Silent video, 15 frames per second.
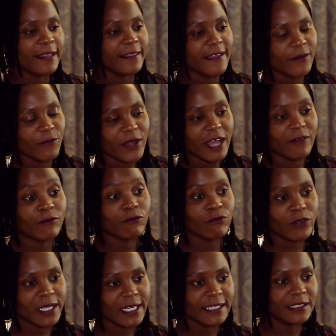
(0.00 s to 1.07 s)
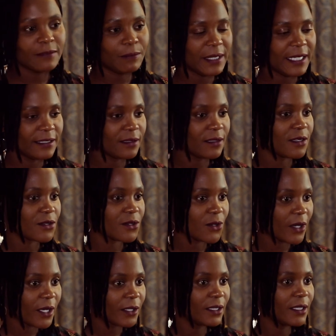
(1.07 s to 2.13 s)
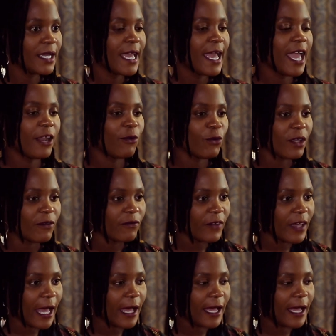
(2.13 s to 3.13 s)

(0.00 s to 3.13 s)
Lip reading: then we have really depleted the soil, and we've